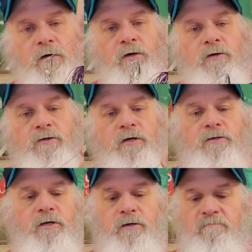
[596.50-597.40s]
Because like I
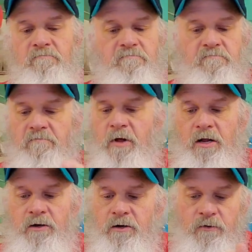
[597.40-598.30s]
said,
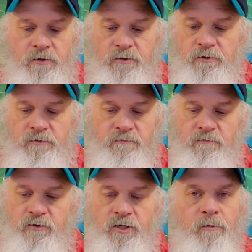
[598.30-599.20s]
yeah, this is
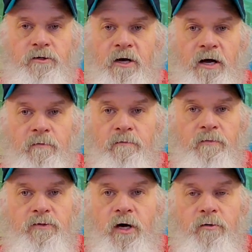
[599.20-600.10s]
summertime
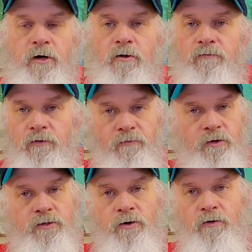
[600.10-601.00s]
type color if you're
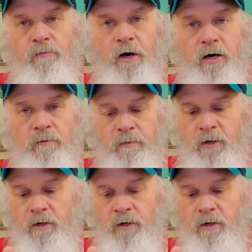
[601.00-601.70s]
fishing on the bottom.